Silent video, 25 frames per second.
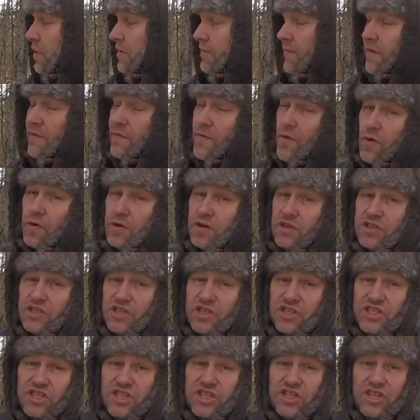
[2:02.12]
of our
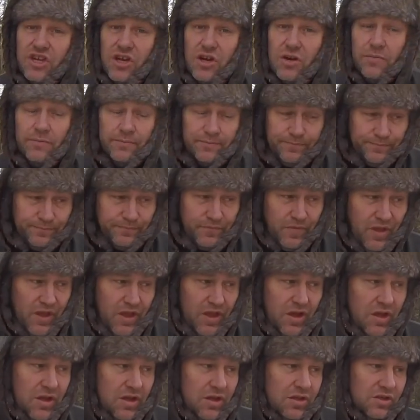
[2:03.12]
focuses this year.
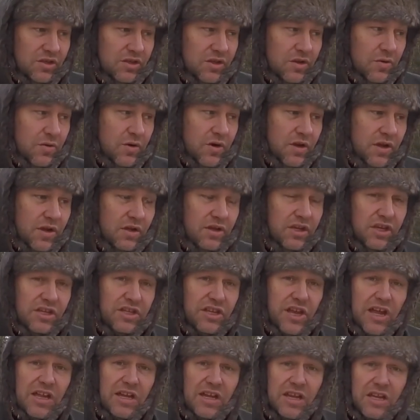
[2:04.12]
So just
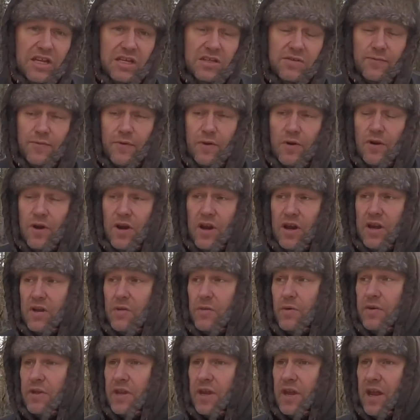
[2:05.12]
ideas for
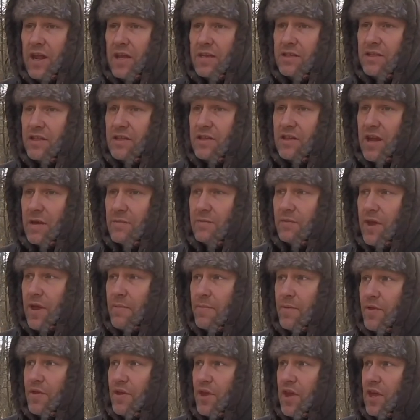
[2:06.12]
anyone that has the same type
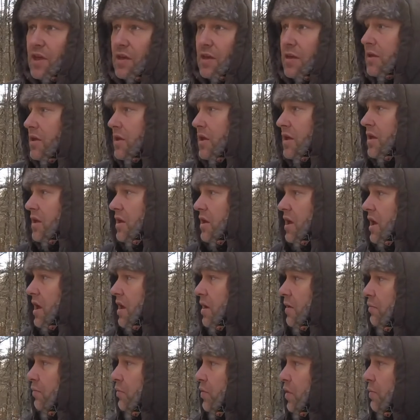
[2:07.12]
of thing.
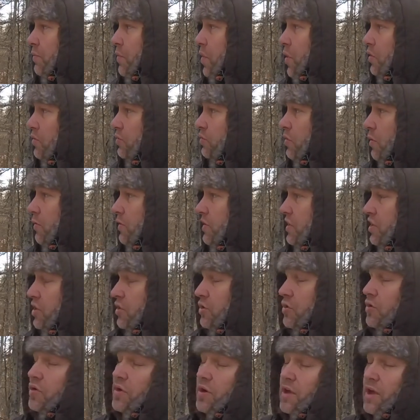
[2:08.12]
We'll post what we
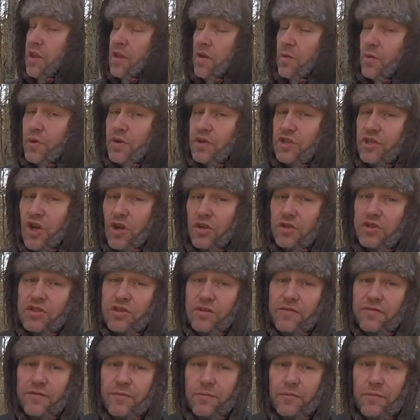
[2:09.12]
do and the results
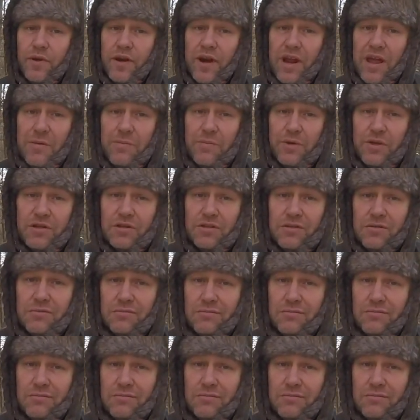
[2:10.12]
of what happens.